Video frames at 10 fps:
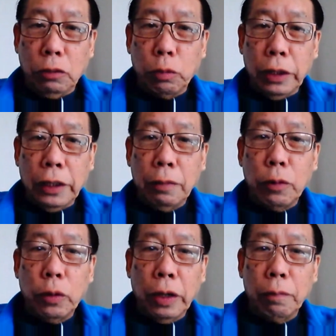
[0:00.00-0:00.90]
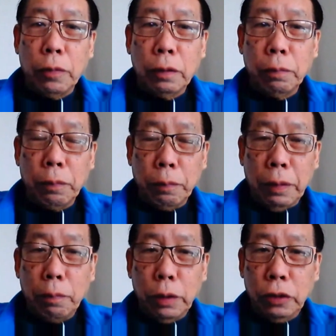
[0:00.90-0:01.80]
inviting more and more
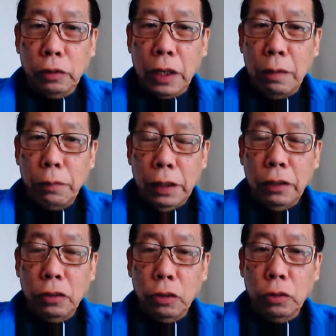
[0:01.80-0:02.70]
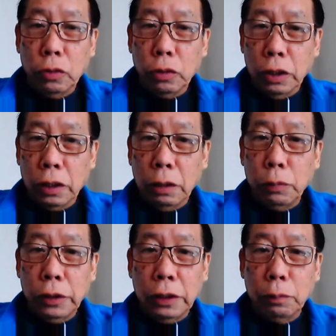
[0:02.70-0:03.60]
members to come into the
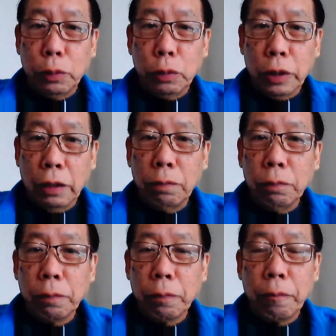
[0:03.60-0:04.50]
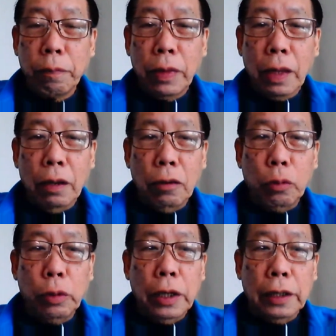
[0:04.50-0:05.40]
TBC program,
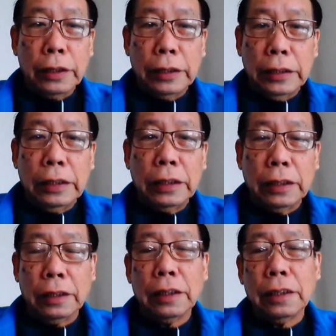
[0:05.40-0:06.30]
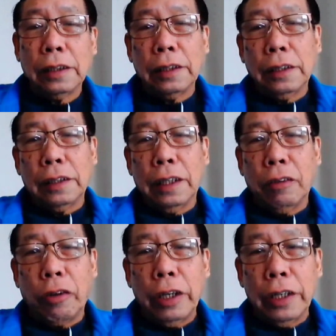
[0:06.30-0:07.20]
we are seeing
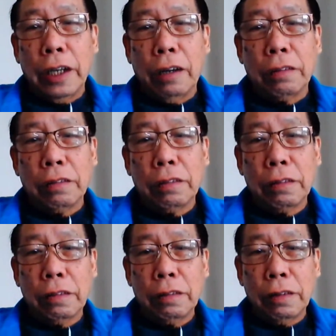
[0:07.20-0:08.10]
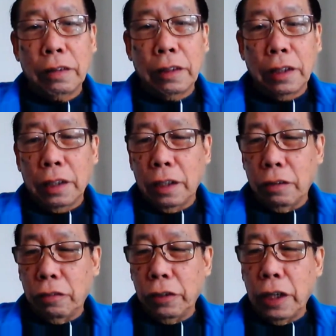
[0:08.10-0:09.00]
that right now
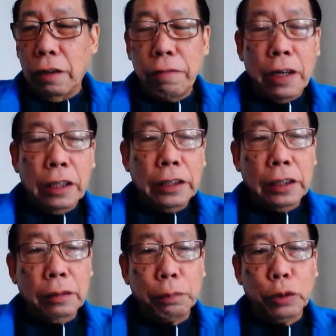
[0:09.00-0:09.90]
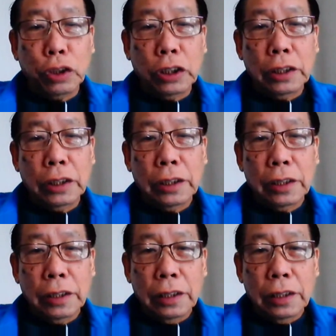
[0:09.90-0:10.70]
we are fast approaching